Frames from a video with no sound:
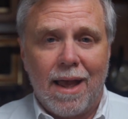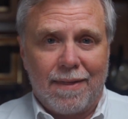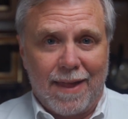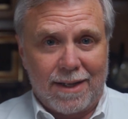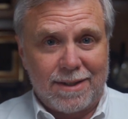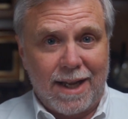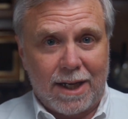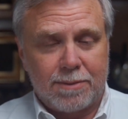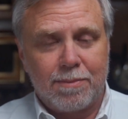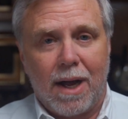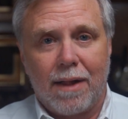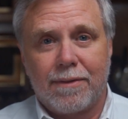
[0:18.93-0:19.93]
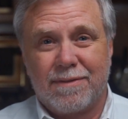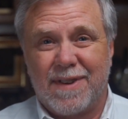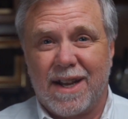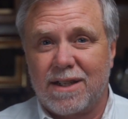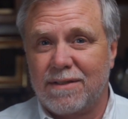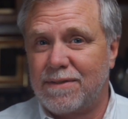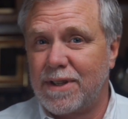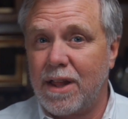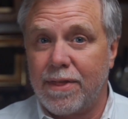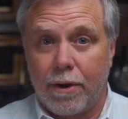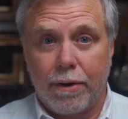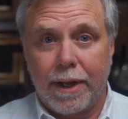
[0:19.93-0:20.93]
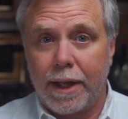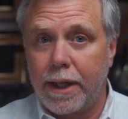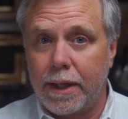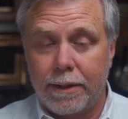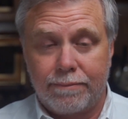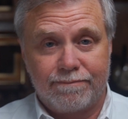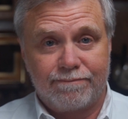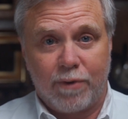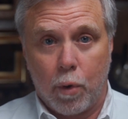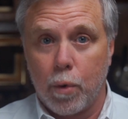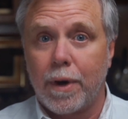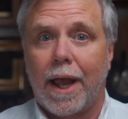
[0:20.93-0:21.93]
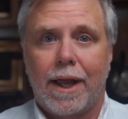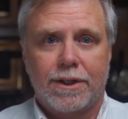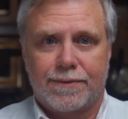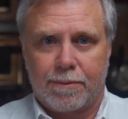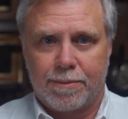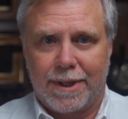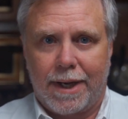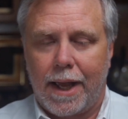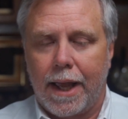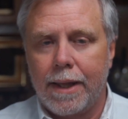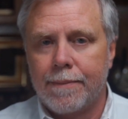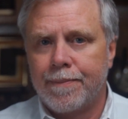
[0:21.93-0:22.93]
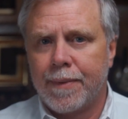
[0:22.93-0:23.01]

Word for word: That's next month, effectively 34 days from today.